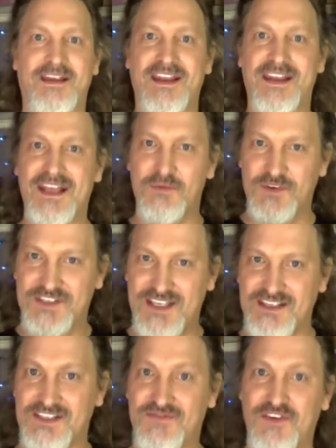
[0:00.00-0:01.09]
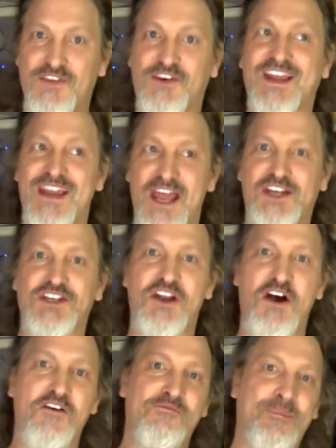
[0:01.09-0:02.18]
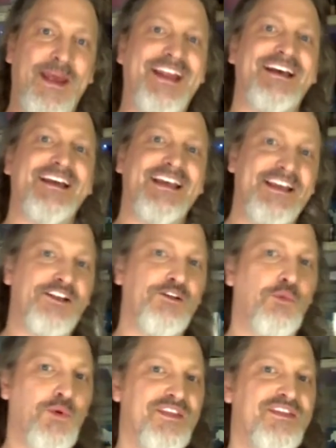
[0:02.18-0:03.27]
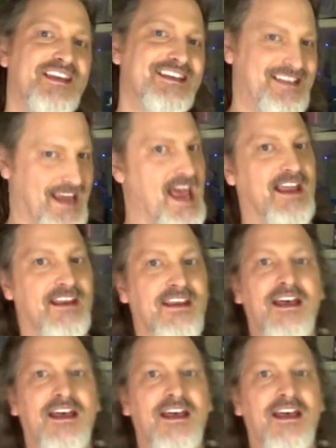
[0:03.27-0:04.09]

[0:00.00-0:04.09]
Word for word: And again, we're seeing this further connection of Beta in with the dead.